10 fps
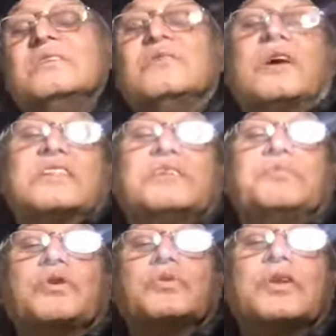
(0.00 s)
what the
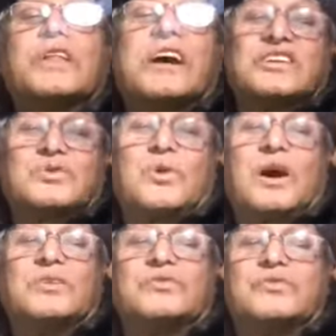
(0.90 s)
Purbodesh
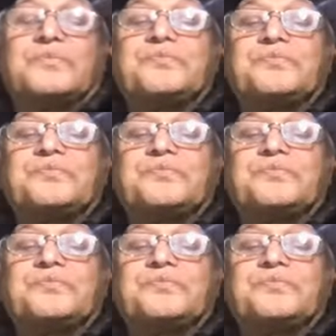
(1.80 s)
was.